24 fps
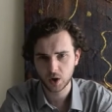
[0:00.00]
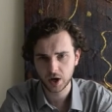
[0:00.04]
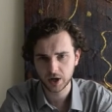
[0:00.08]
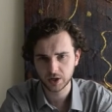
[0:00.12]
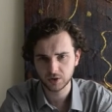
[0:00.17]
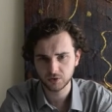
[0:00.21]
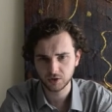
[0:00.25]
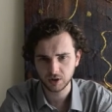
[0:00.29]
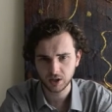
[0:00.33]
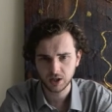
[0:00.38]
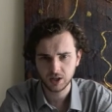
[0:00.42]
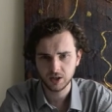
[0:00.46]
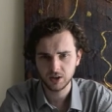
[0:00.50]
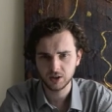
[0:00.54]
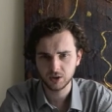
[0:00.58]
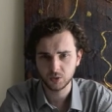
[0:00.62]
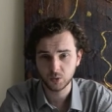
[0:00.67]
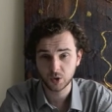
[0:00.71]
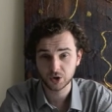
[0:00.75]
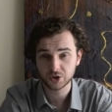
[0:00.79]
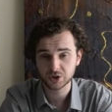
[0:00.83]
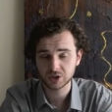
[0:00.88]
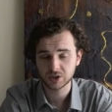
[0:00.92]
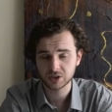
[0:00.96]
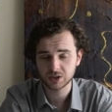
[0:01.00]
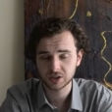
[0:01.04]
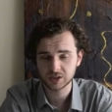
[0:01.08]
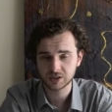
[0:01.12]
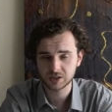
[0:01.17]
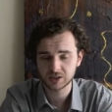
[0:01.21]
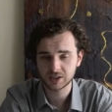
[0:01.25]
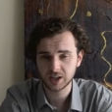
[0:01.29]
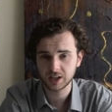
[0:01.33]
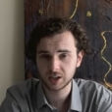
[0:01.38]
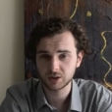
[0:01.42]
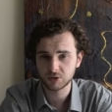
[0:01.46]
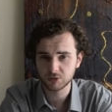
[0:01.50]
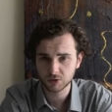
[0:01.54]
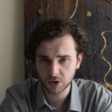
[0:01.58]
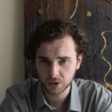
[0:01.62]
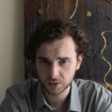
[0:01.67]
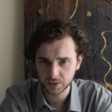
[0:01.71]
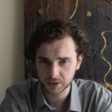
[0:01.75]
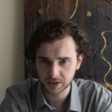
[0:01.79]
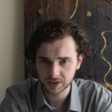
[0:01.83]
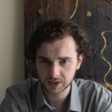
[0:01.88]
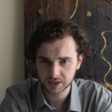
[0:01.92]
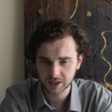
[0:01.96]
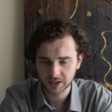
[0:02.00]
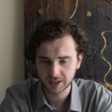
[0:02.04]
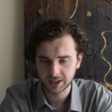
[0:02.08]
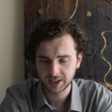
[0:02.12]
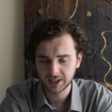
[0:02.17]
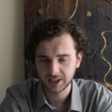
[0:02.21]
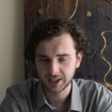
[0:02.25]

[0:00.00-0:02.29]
winery, the Washington State Growers,